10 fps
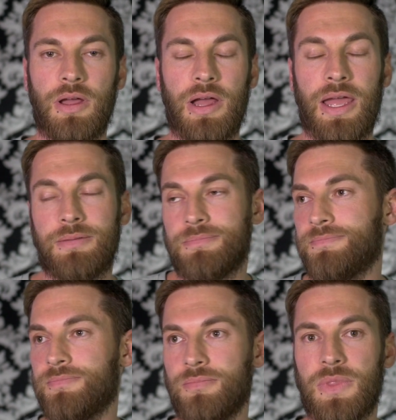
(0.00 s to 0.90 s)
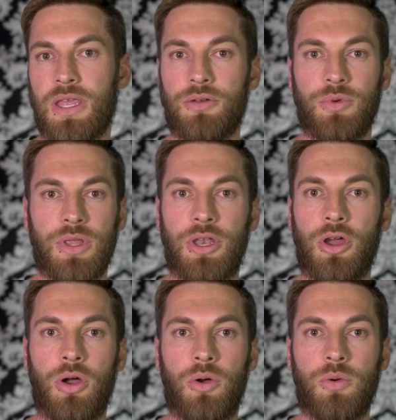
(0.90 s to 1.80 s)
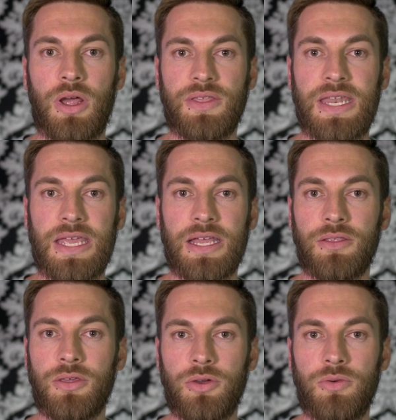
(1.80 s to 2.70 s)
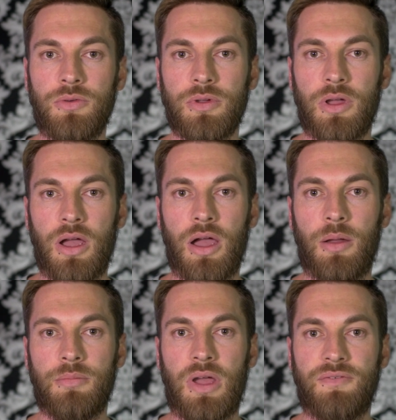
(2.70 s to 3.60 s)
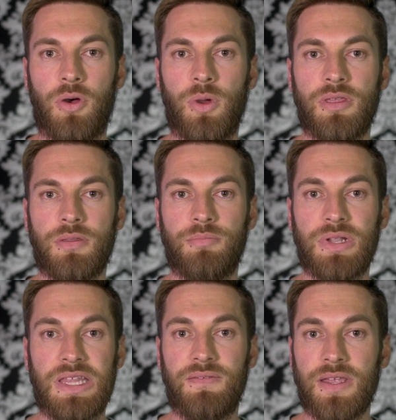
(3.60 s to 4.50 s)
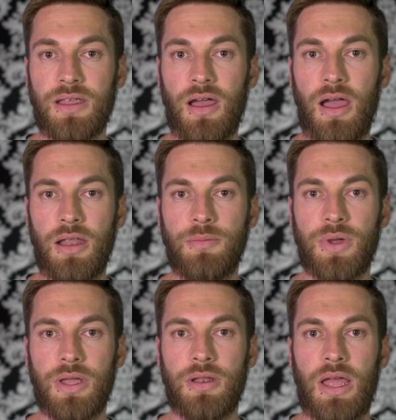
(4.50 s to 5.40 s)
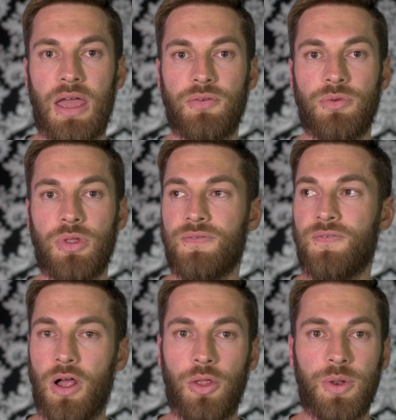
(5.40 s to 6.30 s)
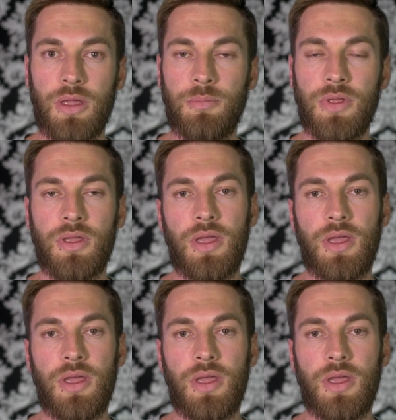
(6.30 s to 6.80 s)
I didn't really know what I was getting into. I've always believed in God, but I haven't really followed Him.